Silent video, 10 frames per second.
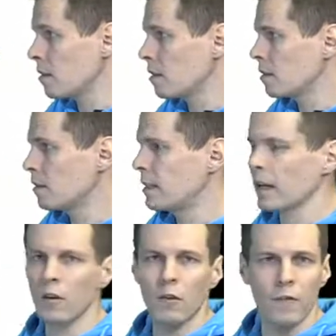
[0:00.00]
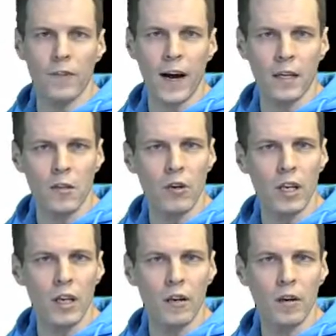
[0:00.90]
second factor
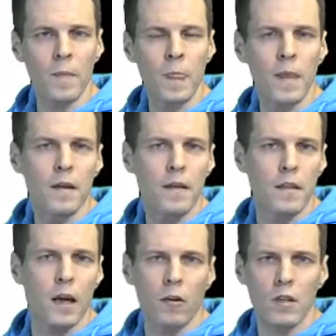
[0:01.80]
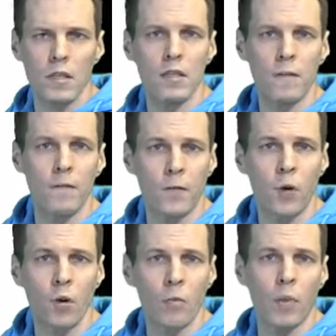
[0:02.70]
here, now this is a
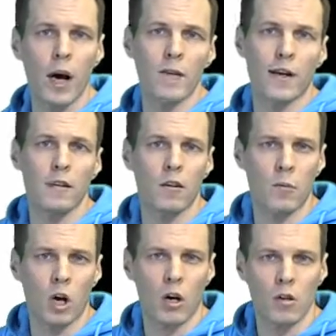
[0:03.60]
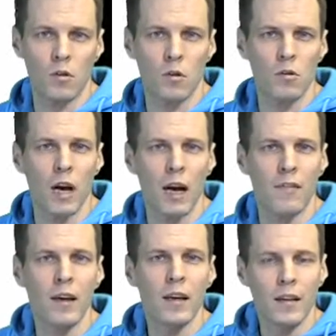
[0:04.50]
full bifactor model, so you
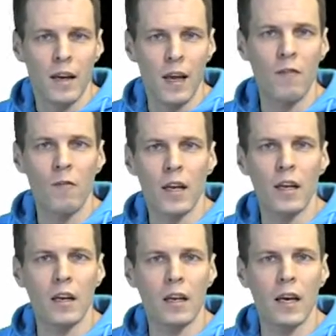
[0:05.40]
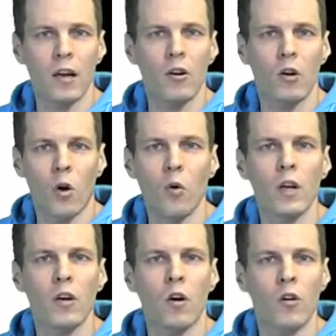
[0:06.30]
have every indicator
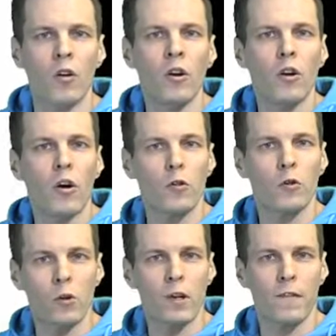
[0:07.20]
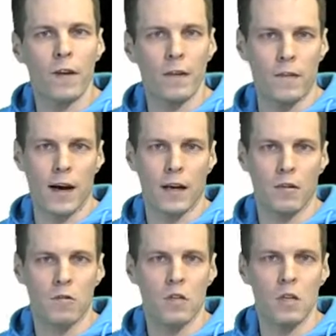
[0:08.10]
loading on two different
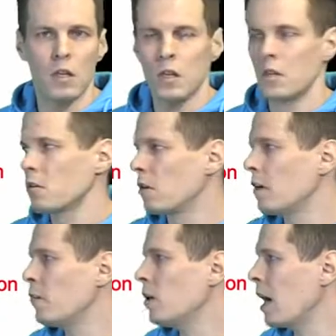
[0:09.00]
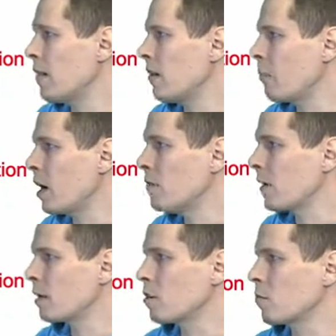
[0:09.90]
factors. So if you have a
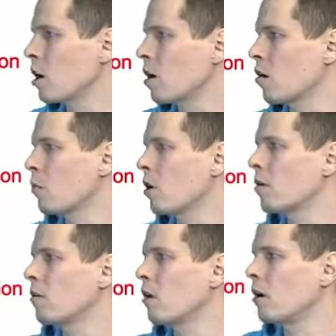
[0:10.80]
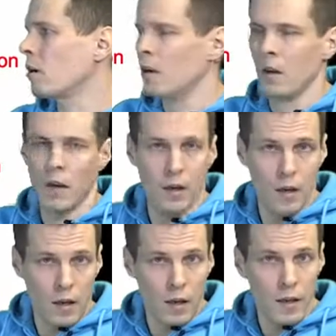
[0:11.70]
bifactor model where the